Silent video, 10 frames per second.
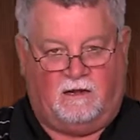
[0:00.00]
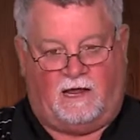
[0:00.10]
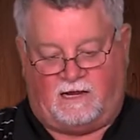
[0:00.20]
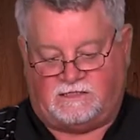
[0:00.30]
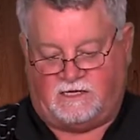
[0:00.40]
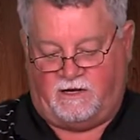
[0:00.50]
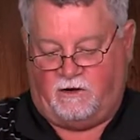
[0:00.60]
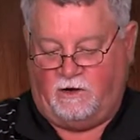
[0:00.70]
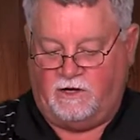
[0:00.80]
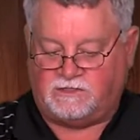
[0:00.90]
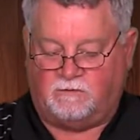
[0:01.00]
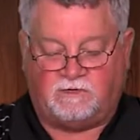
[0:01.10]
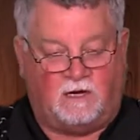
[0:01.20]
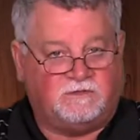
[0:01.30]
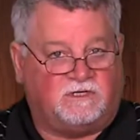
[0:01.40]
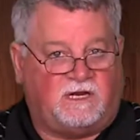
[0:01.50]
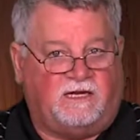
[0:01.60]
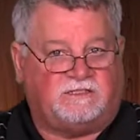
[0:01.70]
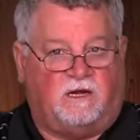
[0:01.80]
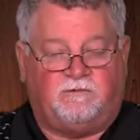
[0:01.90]
Like I said earlier, sometimes it
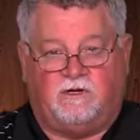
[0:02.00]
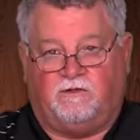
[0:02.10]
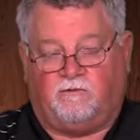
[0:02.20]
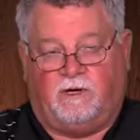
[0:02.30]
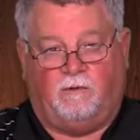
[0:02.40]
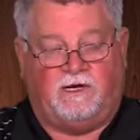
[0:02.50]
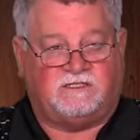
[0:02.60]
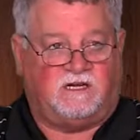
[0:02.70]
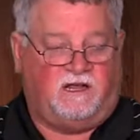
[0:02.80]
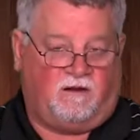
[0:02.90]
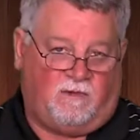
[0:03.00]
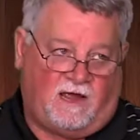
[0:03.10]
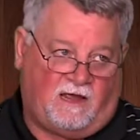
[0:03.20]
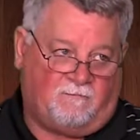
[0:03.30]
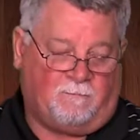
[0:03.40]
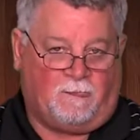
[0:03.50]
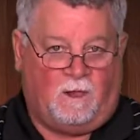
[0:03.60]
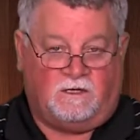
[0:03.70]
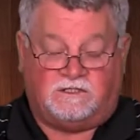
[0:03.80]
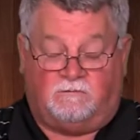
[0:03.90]
takes up to 3 weeks to get it back.
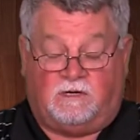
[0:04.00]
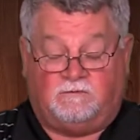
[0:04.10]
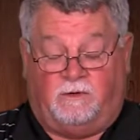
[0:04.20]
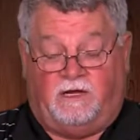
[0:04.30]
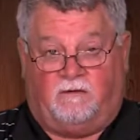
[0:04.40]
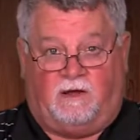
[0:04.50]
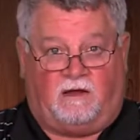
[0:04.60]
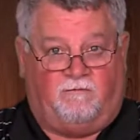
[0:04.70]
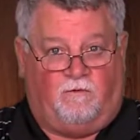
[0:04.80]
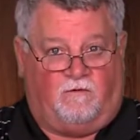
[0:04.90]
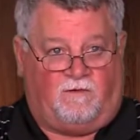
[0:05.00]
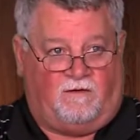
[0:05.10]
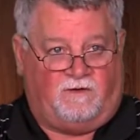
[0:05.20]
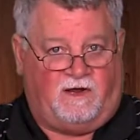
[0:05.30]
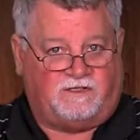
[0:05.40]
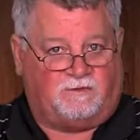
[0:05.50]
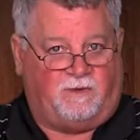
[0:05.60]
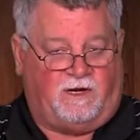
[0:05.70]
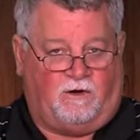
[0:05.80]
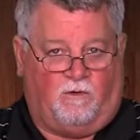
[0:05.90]
Sometimes we get it back in 4 or 5 days,
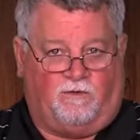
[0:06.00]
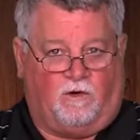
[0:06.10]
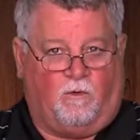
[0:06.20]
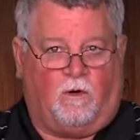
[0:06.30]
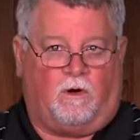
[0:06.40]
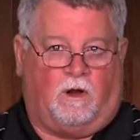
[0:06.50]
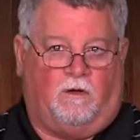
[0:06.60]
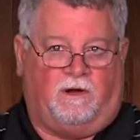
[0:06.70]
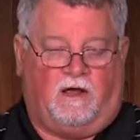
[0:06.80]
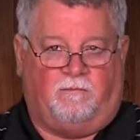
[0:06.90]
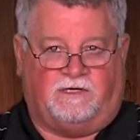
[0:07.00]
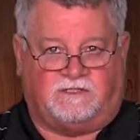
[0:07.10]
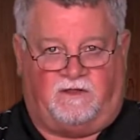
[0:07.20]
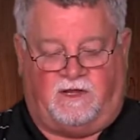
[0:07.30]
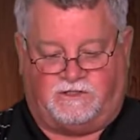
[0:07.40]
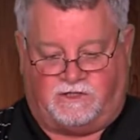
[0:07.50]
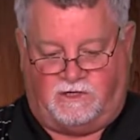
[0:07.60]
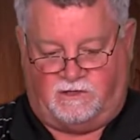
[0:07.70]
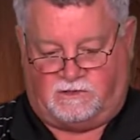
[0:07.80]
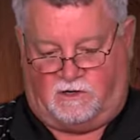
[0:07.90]
depending on their workload and how busy the
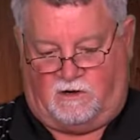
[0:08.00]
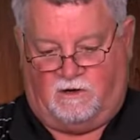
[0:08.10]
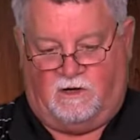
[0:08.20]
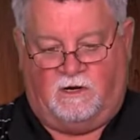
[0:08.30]
engineers are.